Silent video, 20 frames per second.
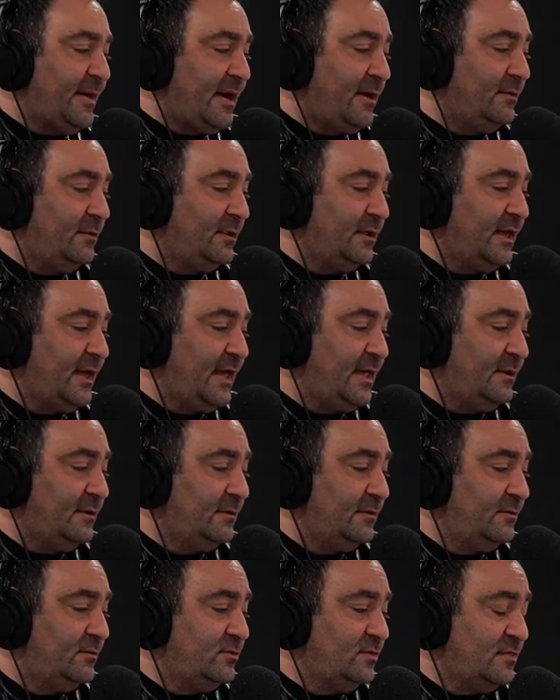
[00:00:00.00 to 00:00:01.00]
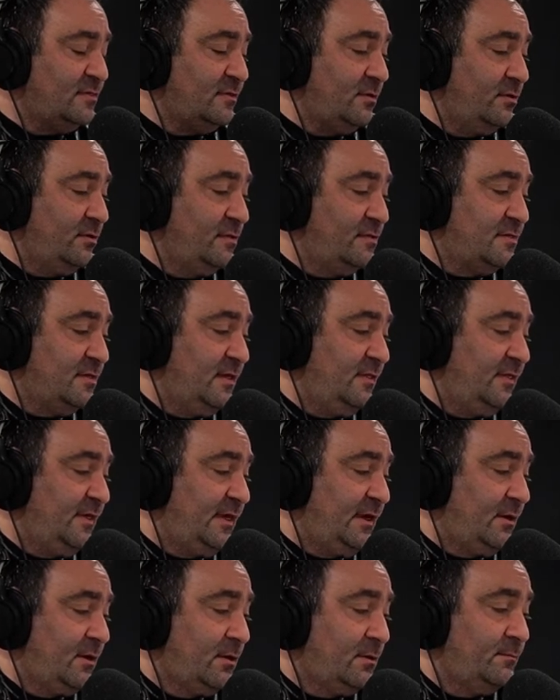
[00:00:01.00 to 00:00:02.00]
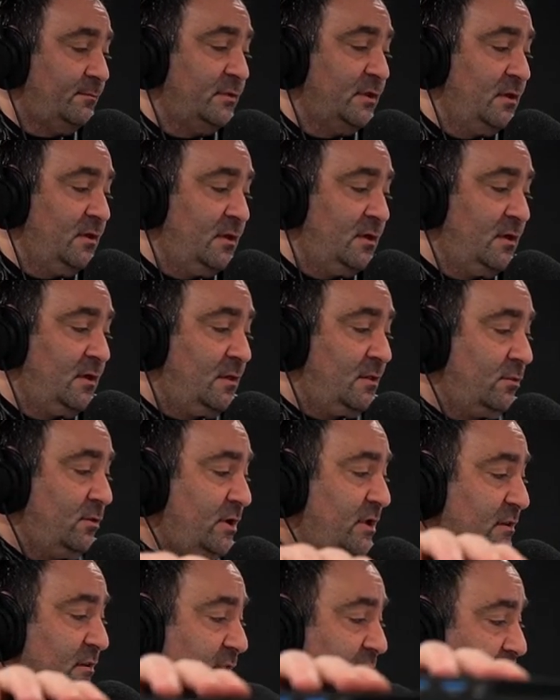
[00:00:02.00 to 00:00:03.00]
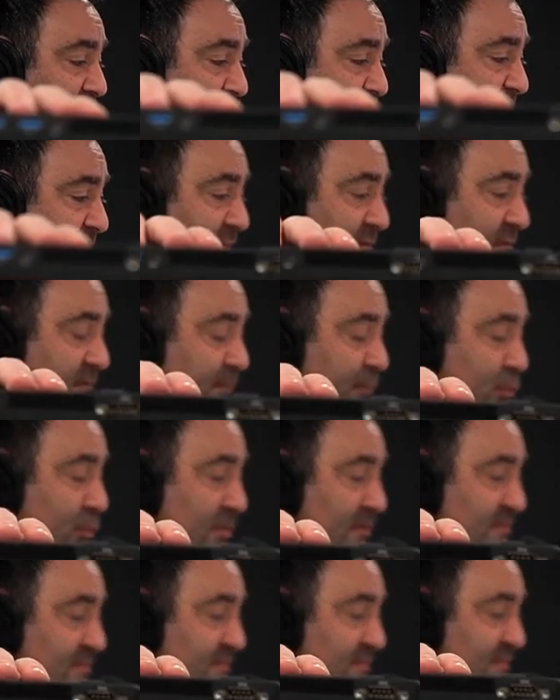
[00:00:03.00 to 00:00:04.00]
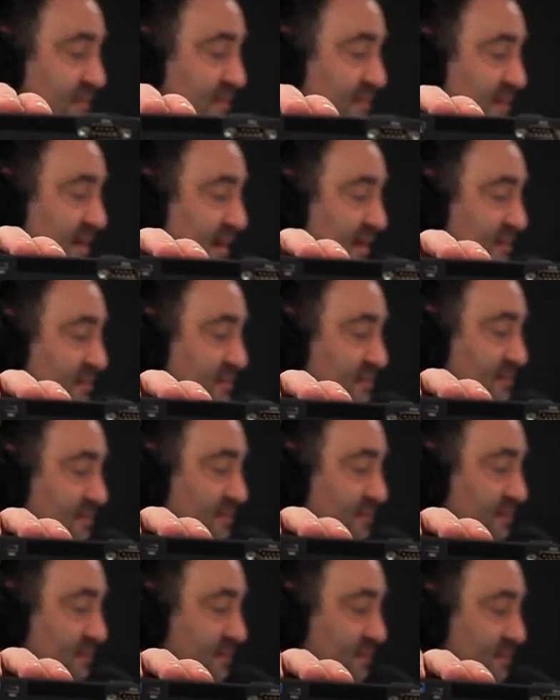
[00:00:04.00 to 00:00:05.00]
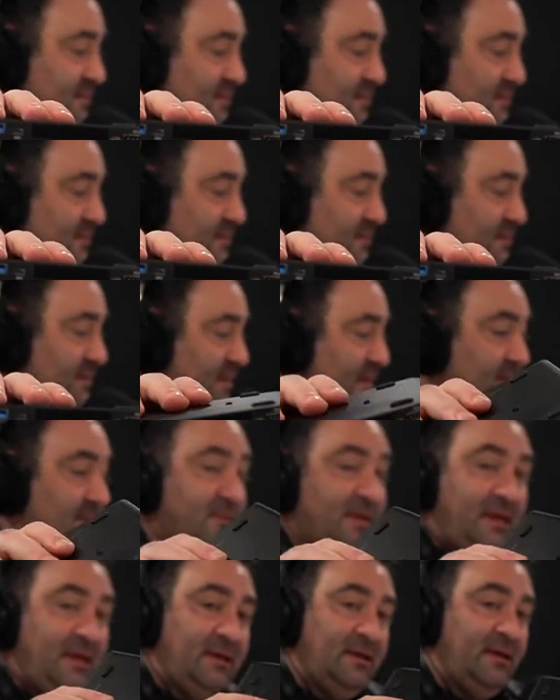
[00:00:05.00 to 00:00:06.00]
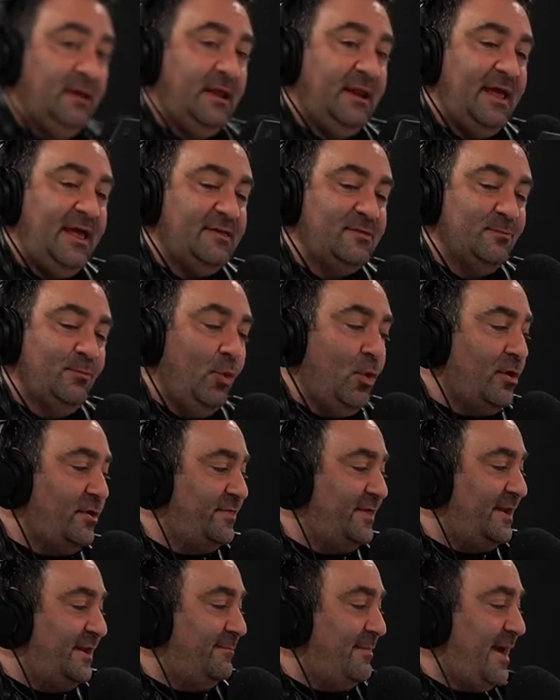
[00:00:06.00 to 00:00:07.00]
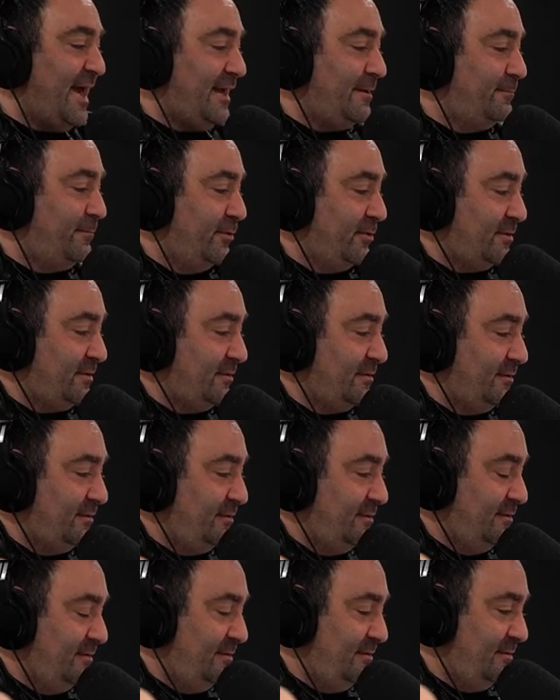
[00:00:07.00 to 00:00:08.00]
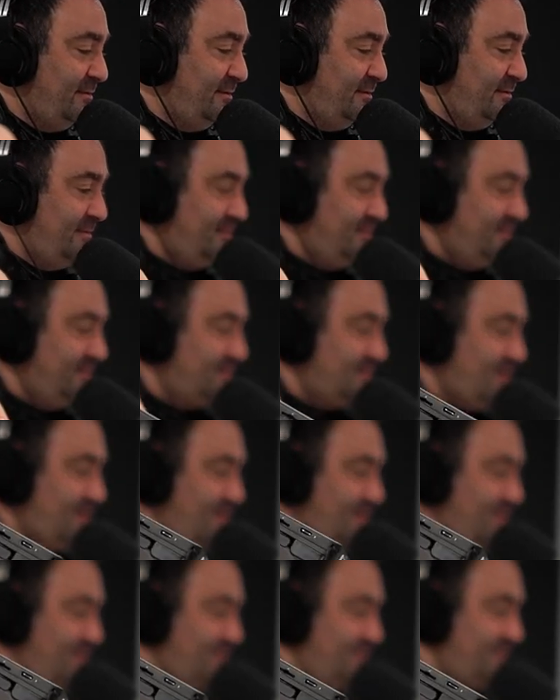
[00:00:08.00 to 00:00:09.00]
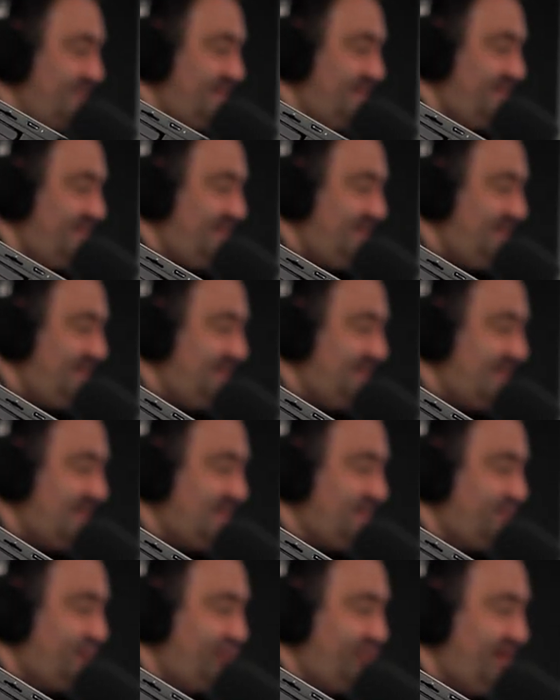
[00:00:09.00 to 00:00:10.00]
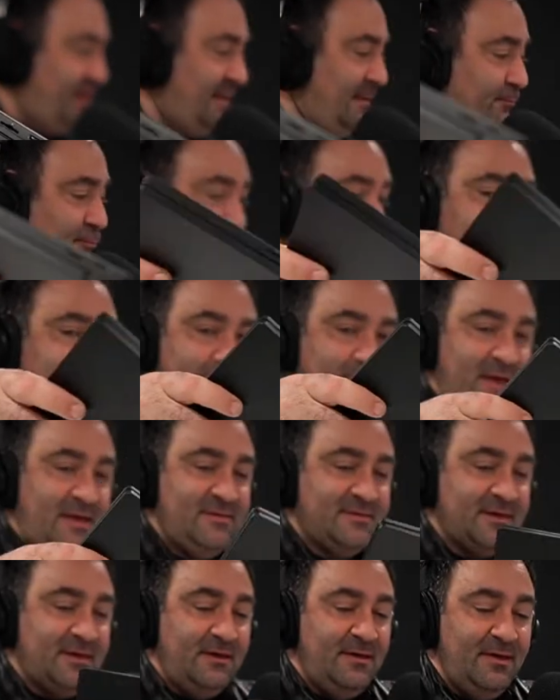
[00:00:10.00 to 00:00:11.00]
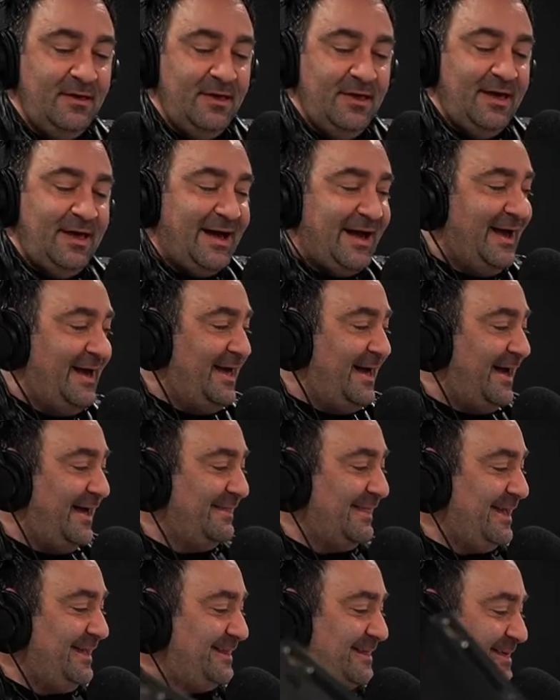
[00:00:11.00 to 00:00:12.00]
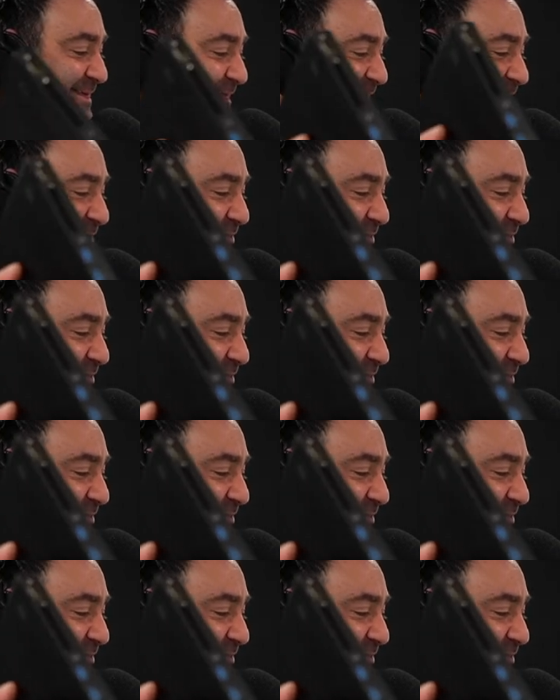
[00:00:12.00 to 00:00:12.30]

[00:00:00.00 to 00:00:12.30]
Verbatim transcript: about, again, just so you see here, look at the amount of ports that this has. I mean, it has more than a MacBook. So, I mean, that's pretty, pretty amazing. I like this